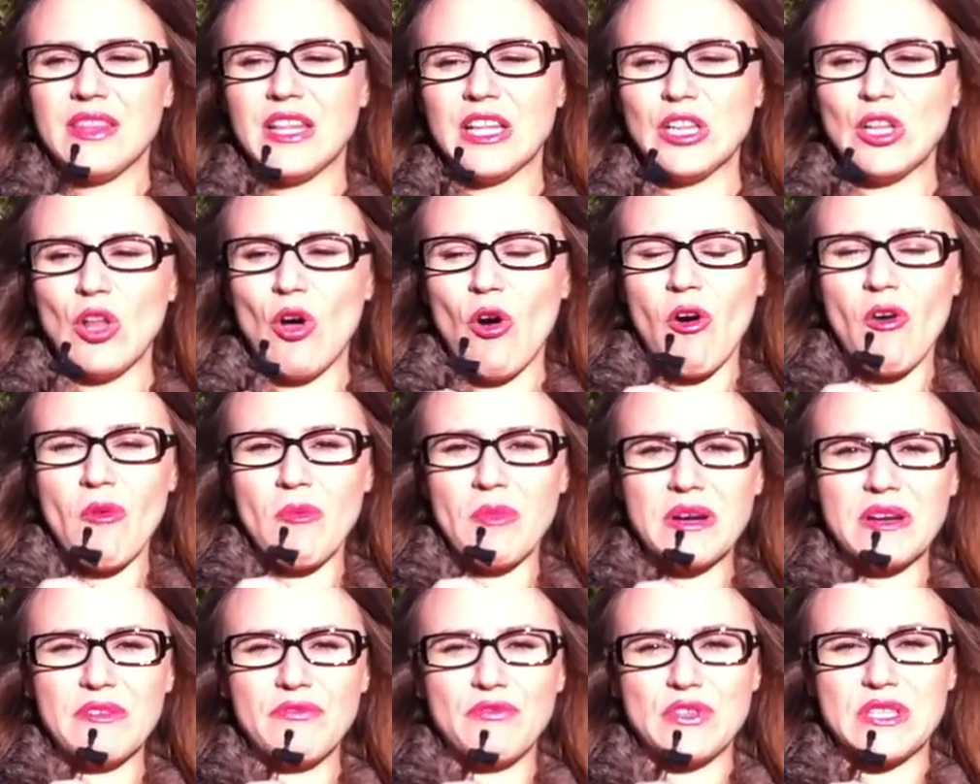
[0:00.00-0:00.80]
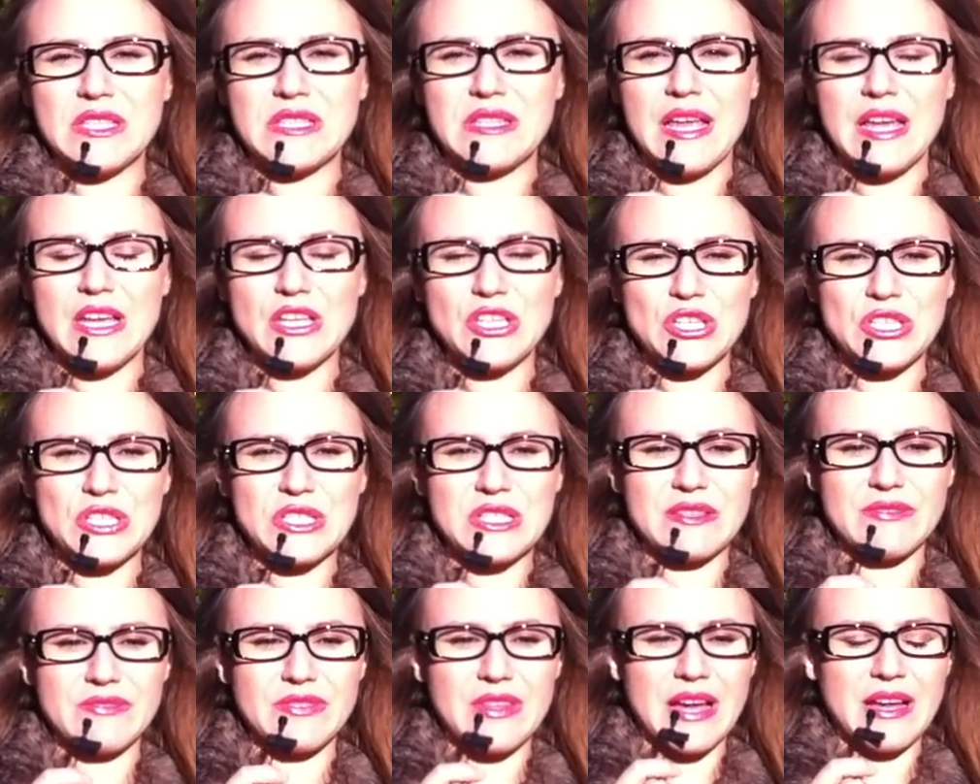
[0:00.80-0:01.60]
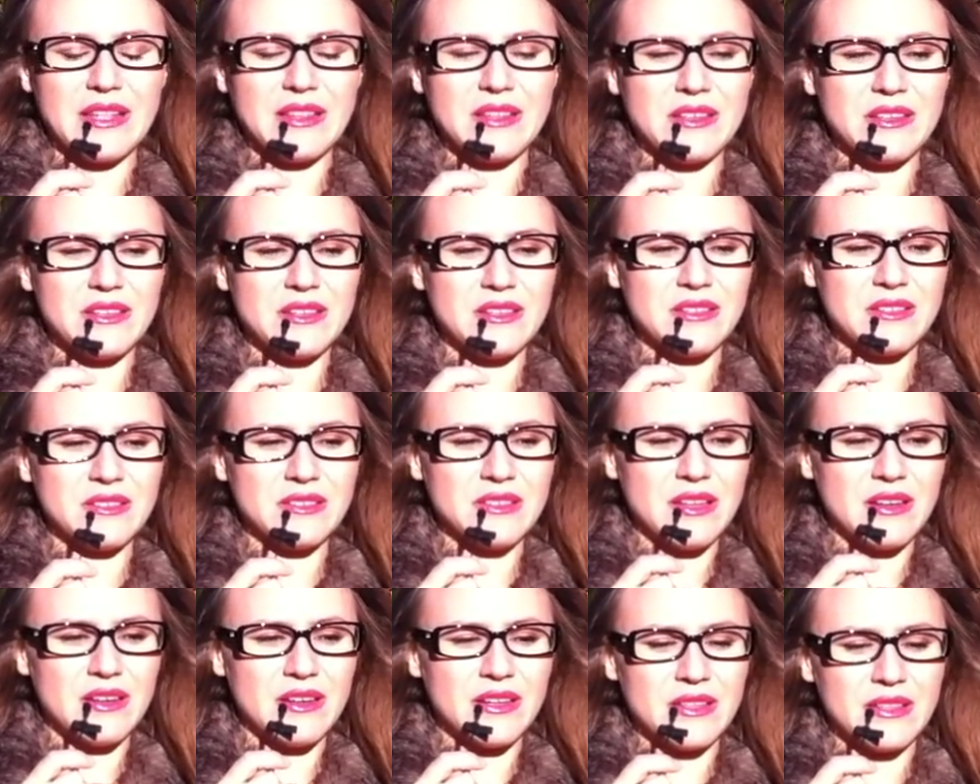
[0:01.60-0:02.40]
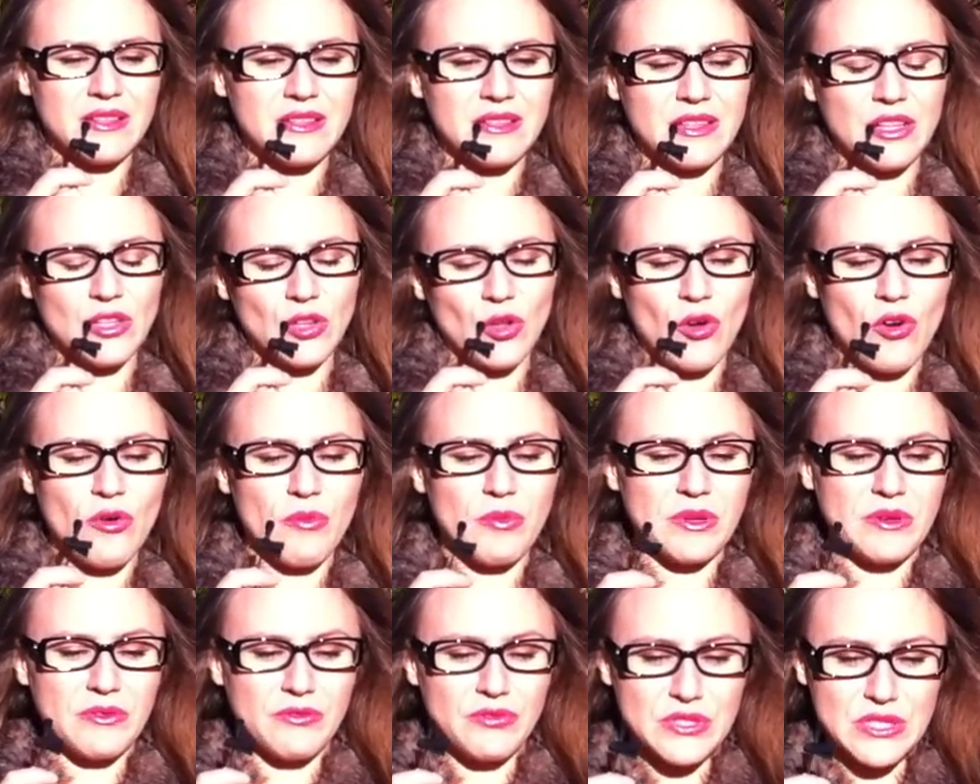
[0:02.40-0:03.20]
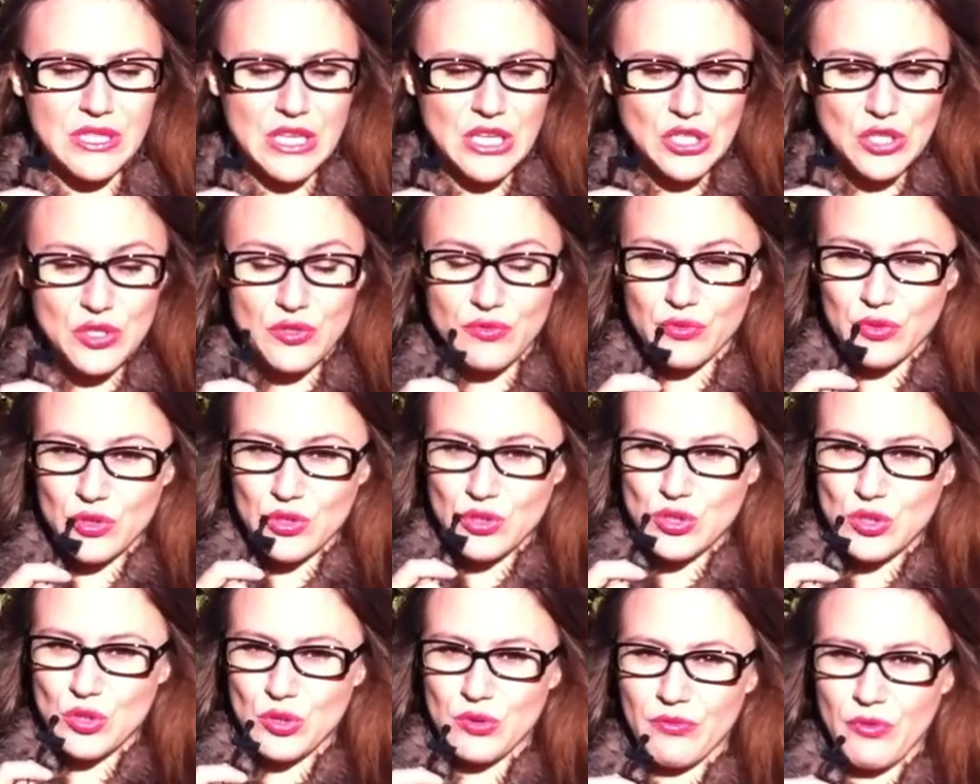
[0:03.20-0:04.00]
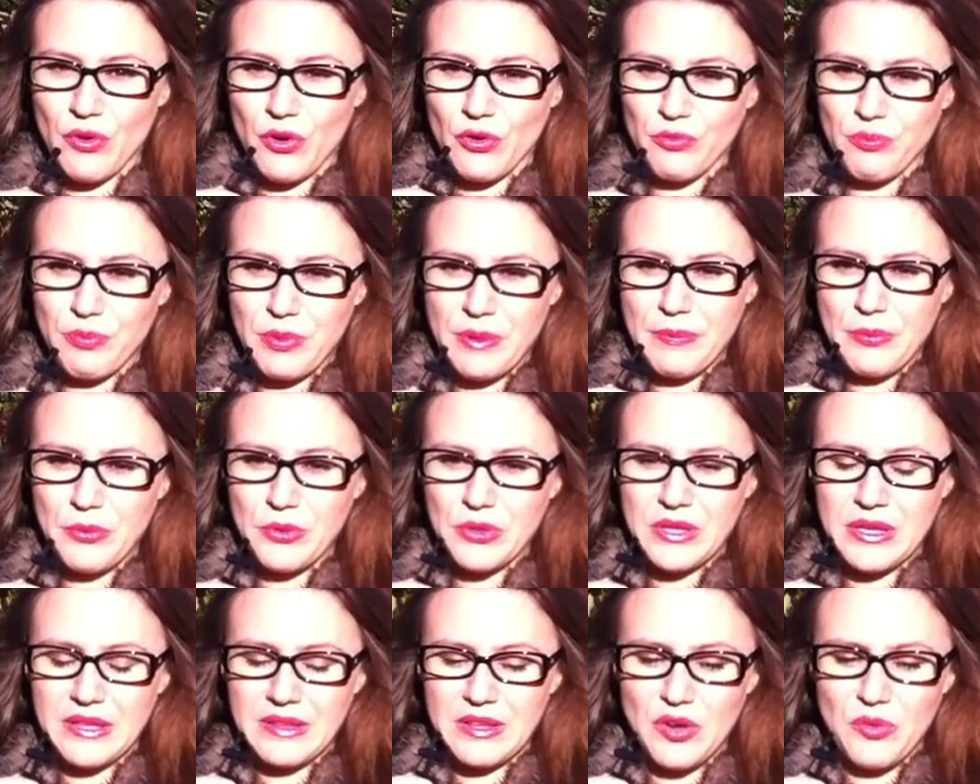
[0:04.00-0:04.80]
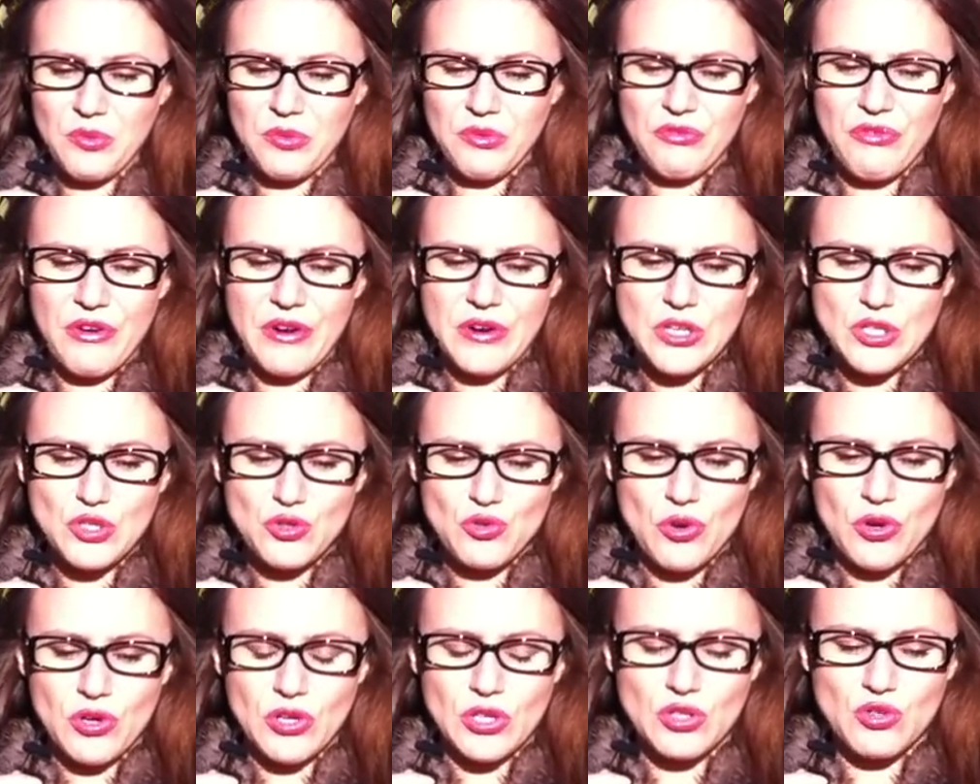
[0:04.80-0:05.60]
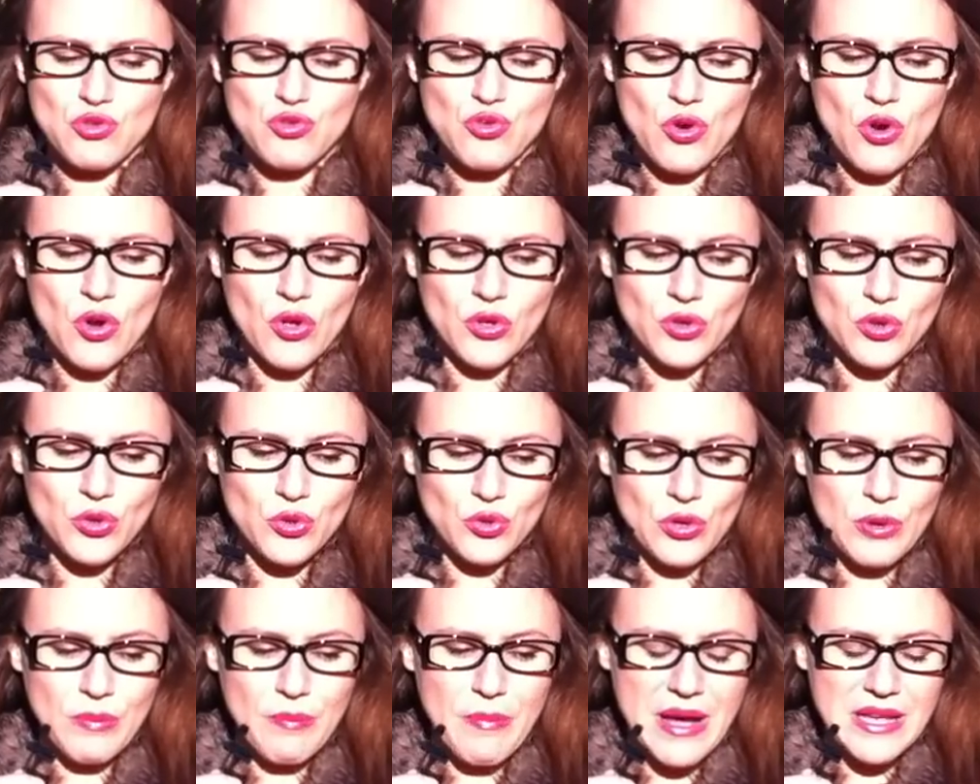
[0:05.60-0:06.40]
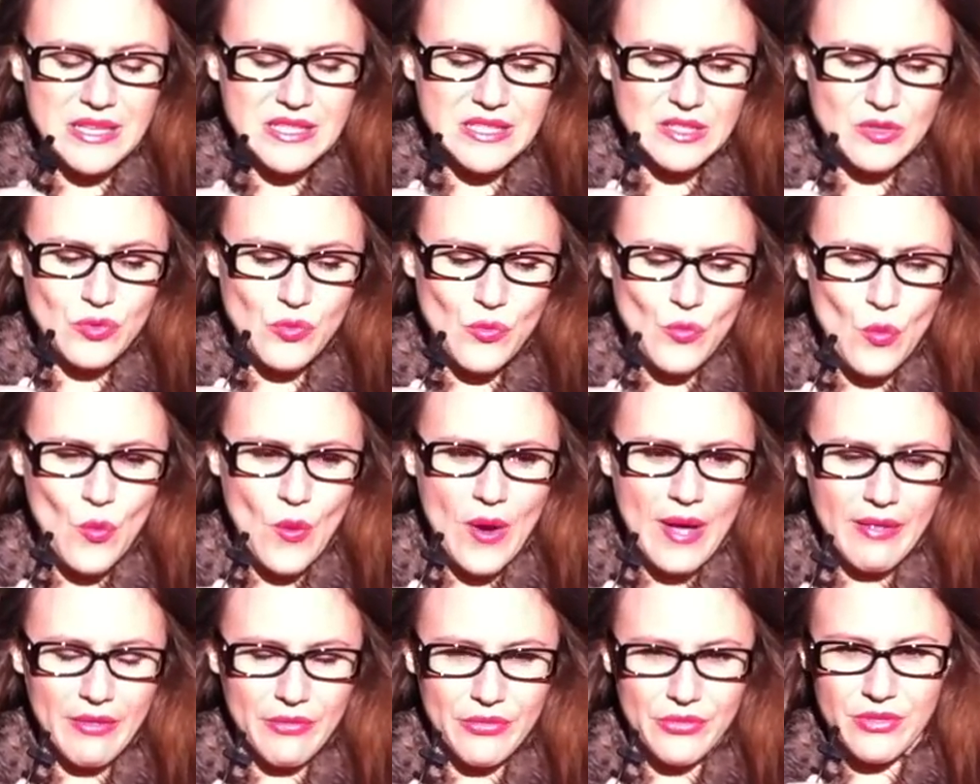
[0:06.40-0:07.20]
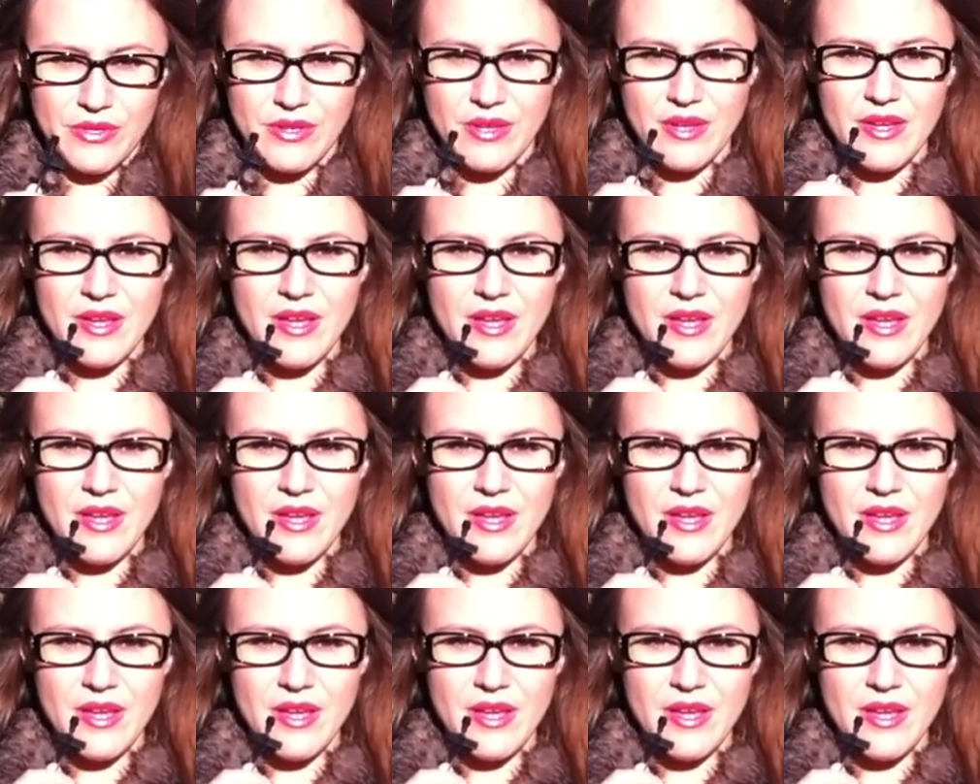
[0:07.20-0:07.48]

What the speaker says: The law manifestations of that are that the law manifestations for not so involved people, that they'll be very strongly drawn to amassing wealth